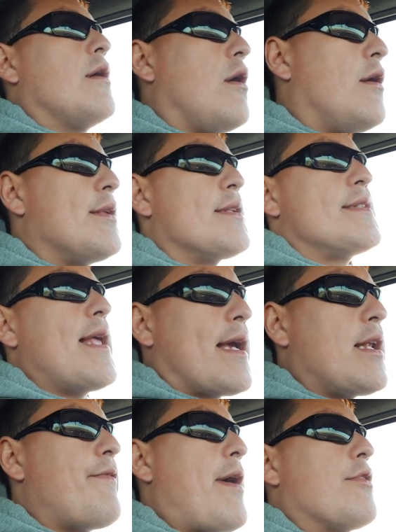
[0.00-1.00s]
all this
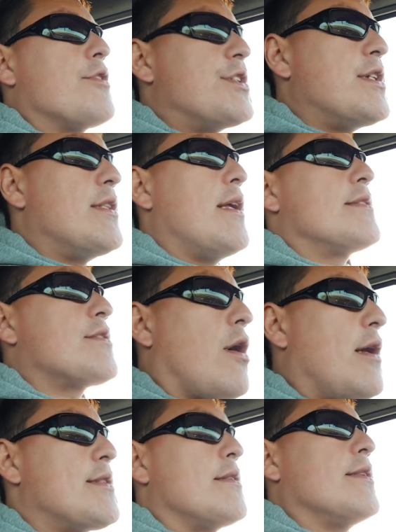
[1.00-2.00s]
negative energy that's
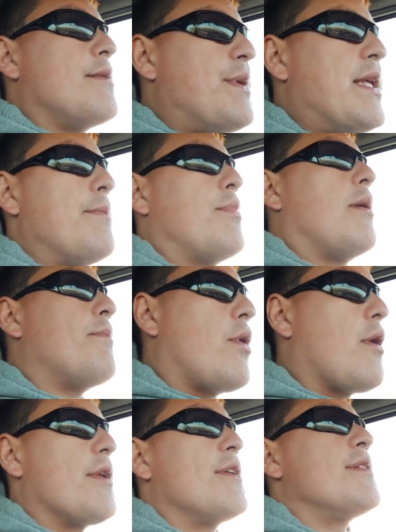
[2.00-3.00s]
constantly being
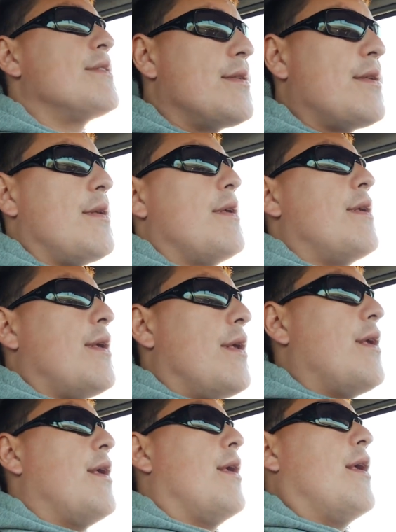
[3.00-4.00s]
bombarded.
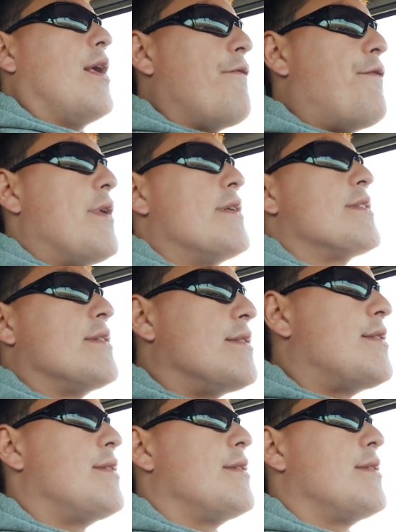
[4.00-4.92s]
If it isn't